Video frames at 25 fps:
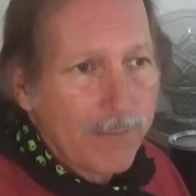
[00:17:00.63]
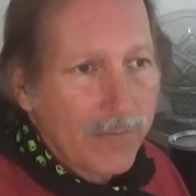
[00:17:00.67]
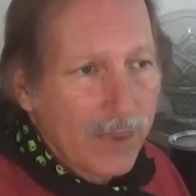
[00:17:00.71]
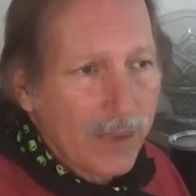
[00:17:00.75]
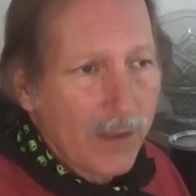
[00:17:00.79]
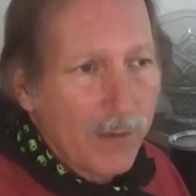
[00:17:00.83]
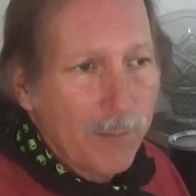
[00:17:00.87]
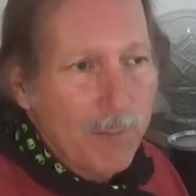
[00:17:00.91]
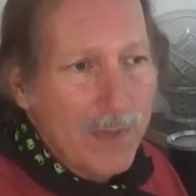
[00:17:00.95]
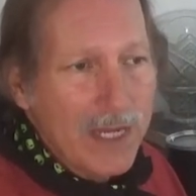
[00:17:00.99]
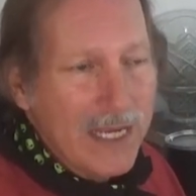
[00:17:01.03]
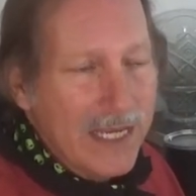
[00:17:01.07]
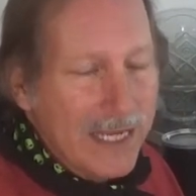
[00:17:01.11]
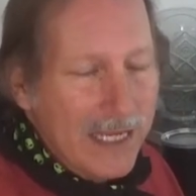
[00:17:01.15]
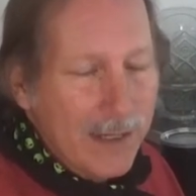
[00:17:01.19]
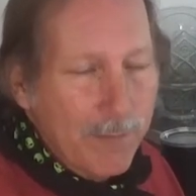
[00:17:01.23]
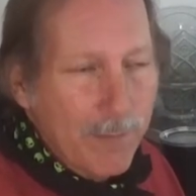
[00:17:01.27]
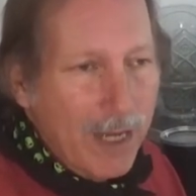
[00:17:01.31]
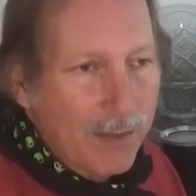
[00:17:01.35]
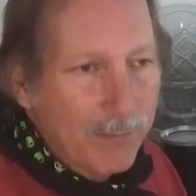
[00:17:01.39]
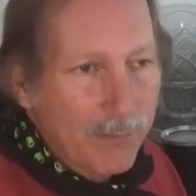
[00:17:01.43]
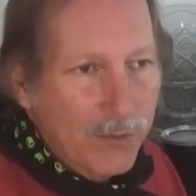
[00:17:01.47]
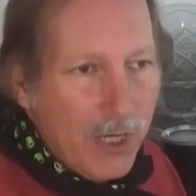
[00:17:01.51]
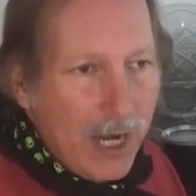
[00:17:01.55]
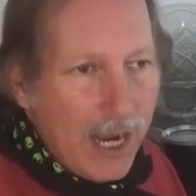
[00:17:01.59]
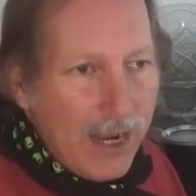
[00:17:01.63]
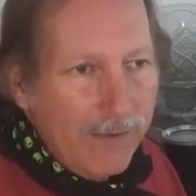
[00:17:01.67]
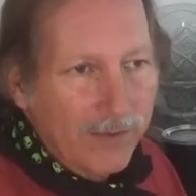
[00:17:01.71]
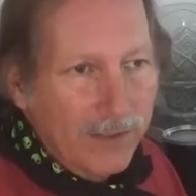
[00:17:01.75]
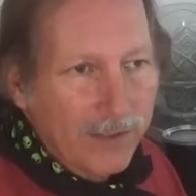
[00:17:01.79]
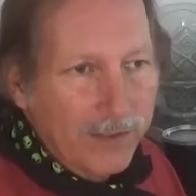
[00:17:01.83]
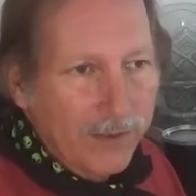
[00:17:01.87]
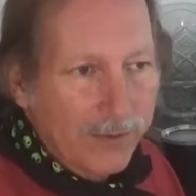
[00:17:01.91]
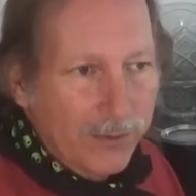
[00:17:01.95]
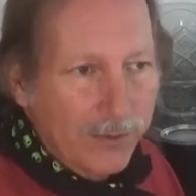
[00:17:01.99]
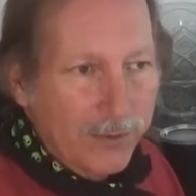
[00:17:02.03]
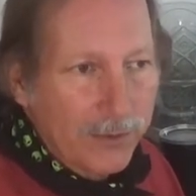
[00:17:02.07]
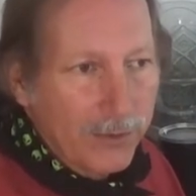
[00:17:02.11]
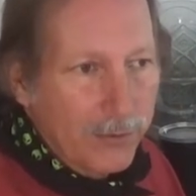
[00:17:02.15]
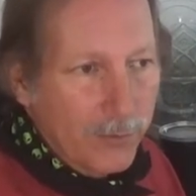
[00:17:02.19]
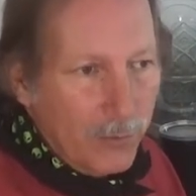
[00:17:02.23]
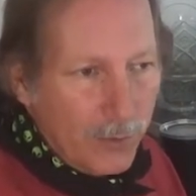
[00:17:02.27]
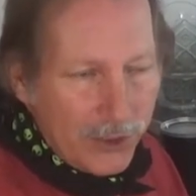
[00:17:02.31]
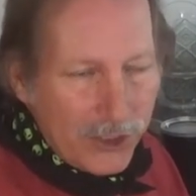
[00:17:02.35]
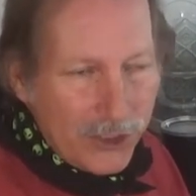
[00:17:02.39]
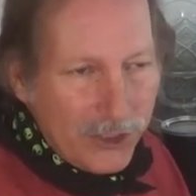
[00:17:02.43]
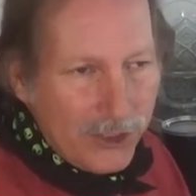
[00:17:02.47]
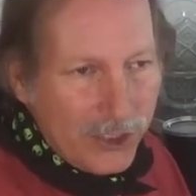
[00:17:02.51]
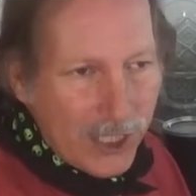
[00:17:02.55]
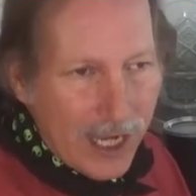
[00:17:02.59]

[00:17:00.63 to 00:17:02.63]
the medium I'm traveling through, which is